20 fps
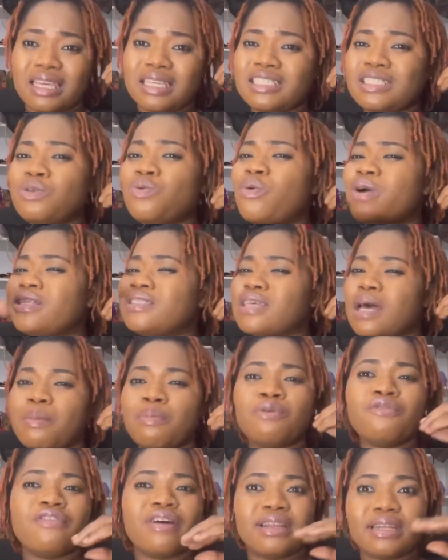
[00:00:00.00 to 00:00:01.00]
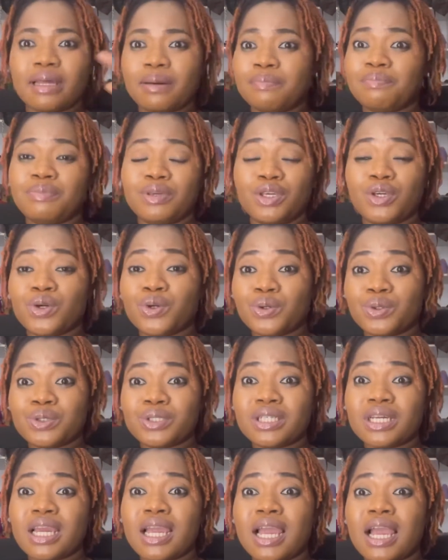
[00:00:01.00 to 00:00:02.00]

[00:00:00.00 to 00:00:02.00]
She went above and beyond.